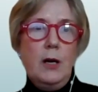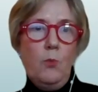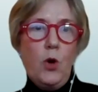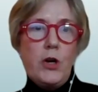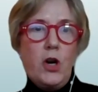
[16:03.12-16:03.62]

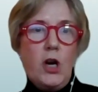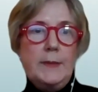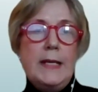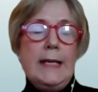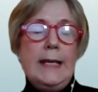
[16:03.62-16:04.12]
work on.
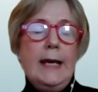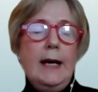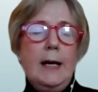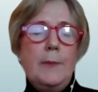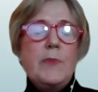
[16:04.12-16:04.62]

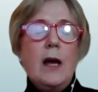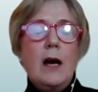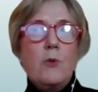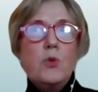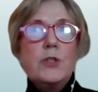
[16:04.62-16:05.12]

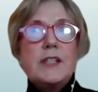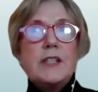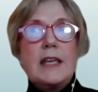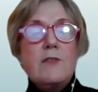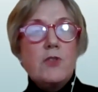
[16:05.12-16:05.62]
I would
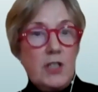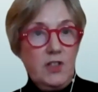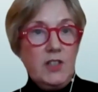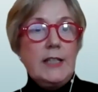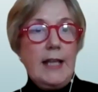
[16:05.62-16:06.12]
say give
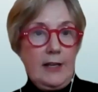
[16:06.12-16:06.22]
yourself a little